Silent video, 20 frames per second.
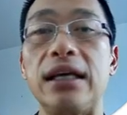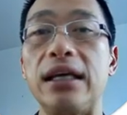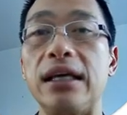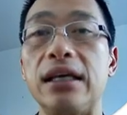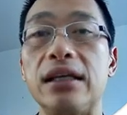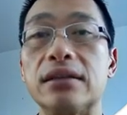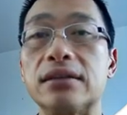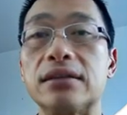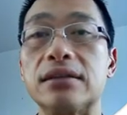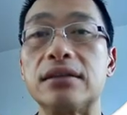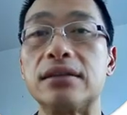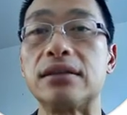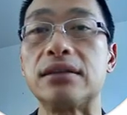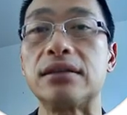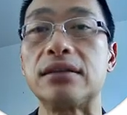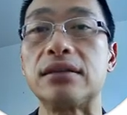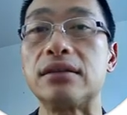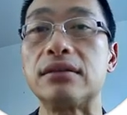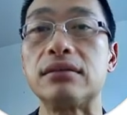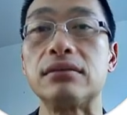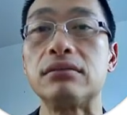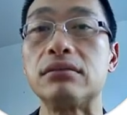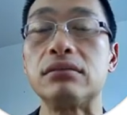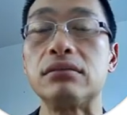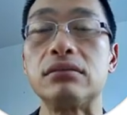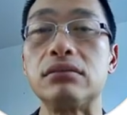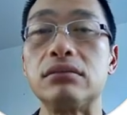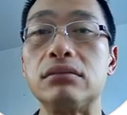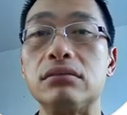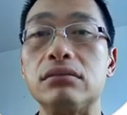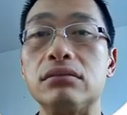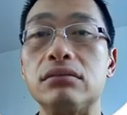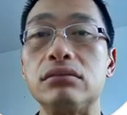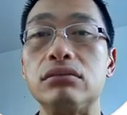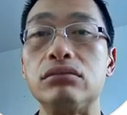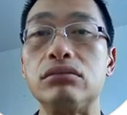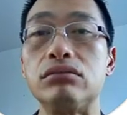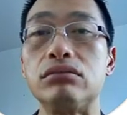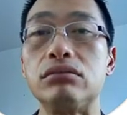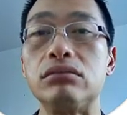it's
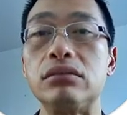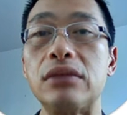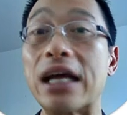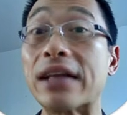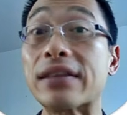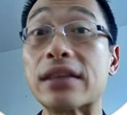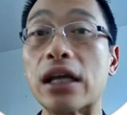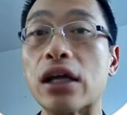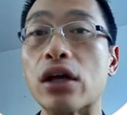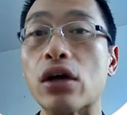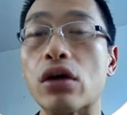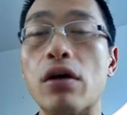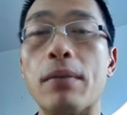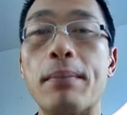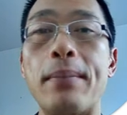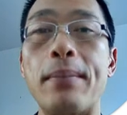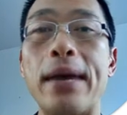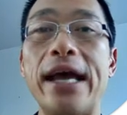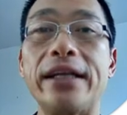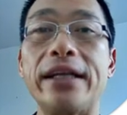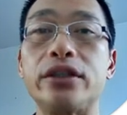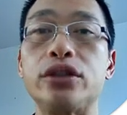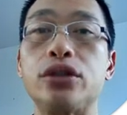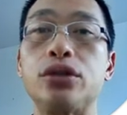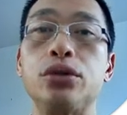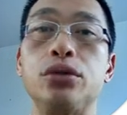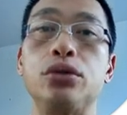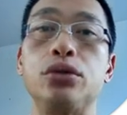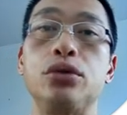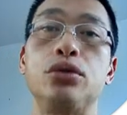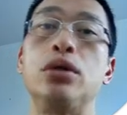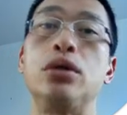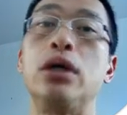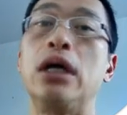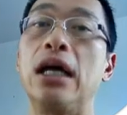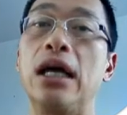nothing compared to